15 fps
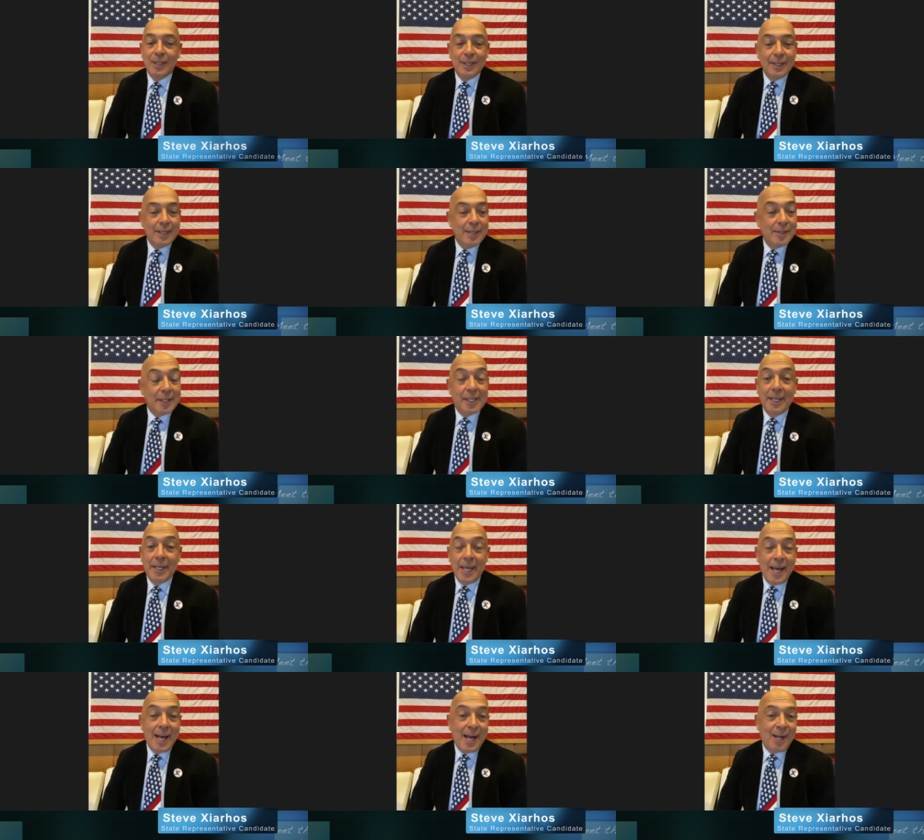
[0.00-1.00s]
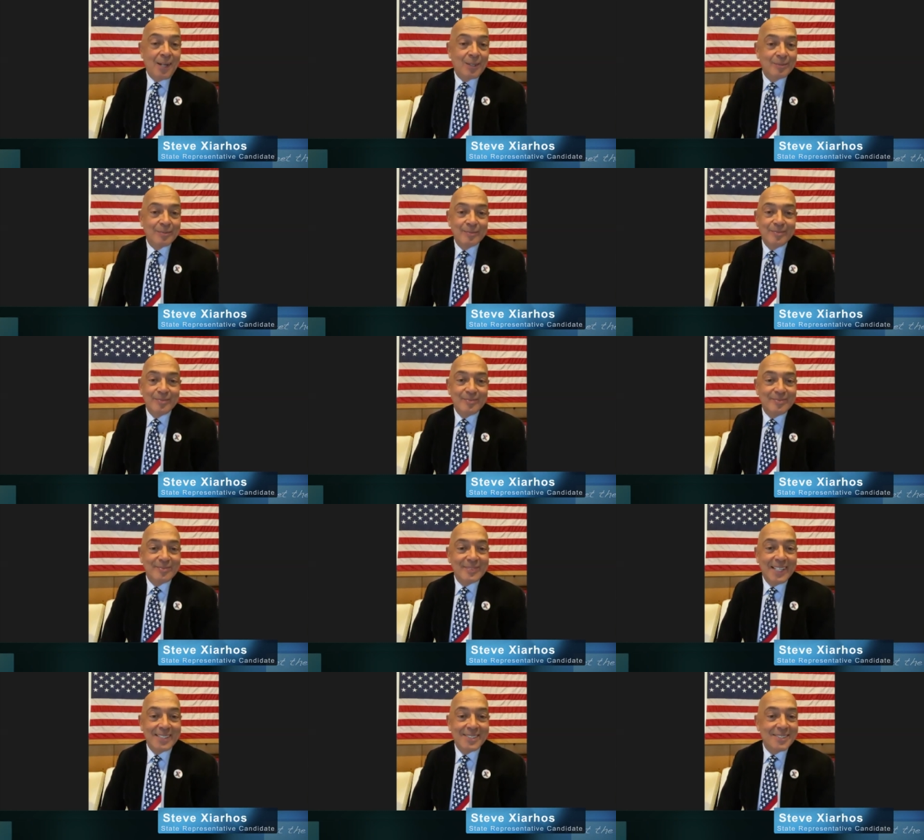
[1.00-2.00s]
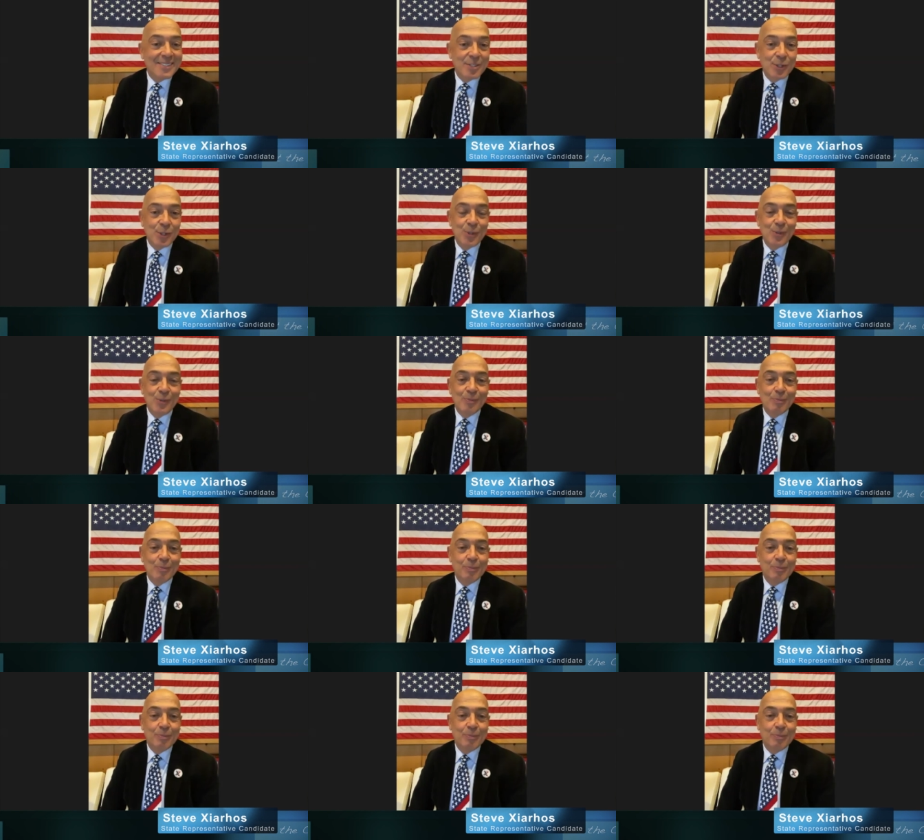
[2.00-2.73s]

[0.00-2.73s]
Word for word: The canal, that's an issue.